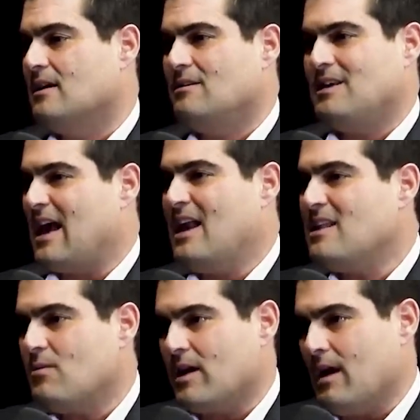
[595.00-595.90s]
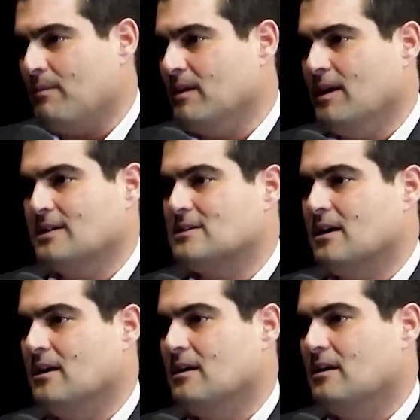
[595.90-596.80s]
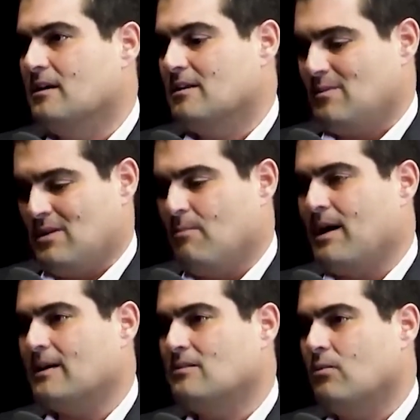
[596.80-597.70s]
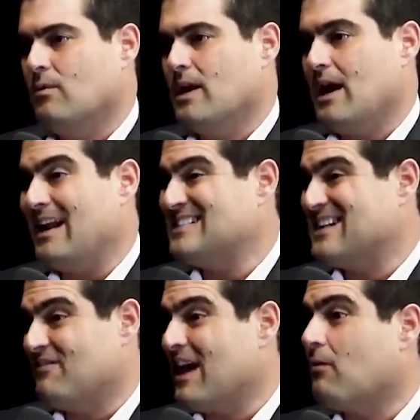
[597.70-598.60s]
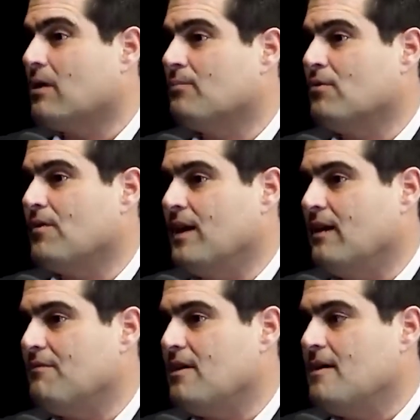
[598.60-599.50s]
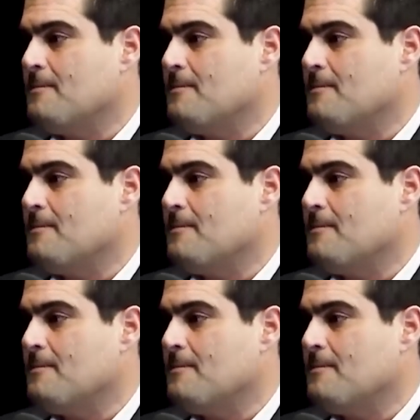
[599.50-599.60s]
I don't think anything would happen the next day. And we go back to what we had. And I said, if that weren't proof enough,